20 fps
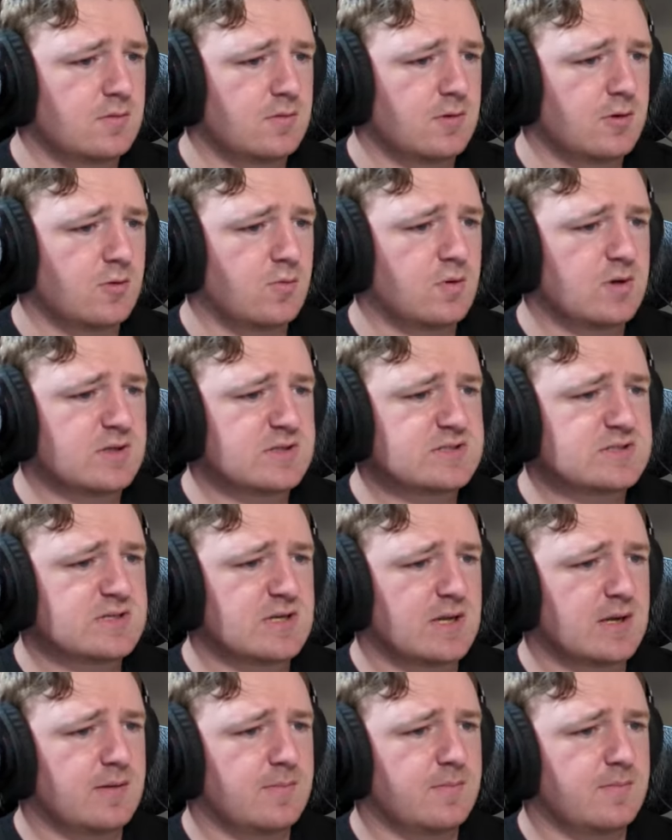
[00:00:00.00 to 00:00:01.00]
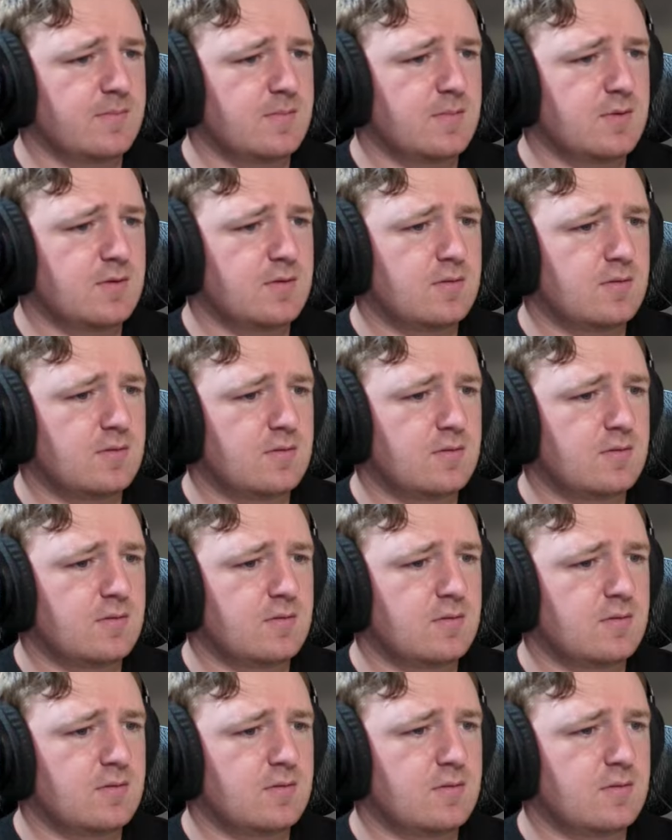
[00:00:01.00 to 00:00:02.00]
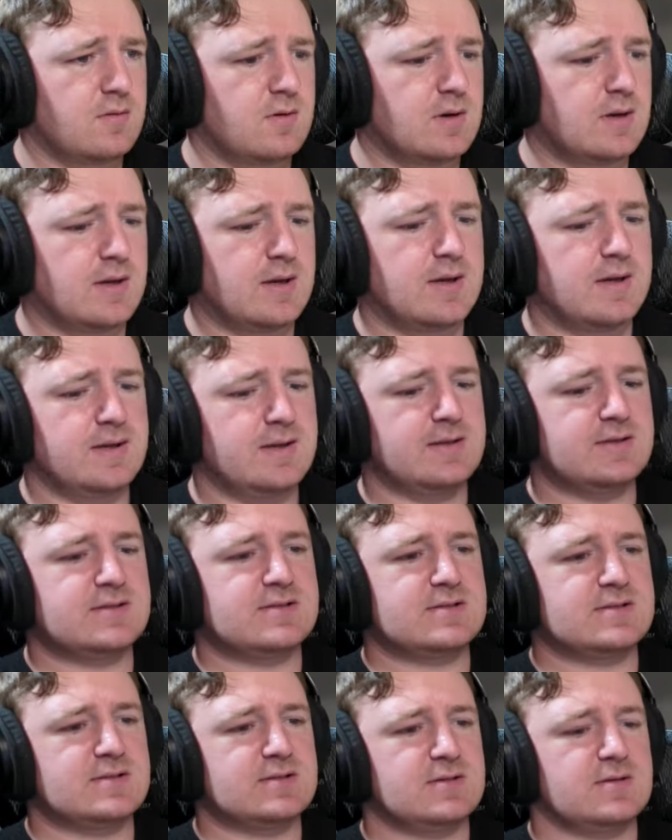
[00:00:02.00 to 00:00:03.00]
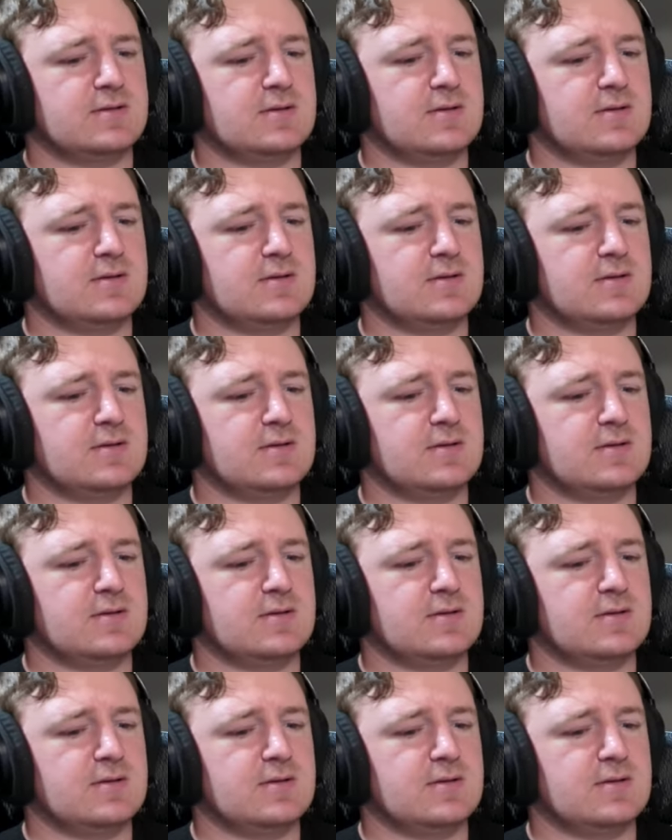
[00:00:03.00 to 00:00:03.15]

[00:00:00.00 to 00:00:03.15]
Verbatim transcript: Oh, what a step. Nice.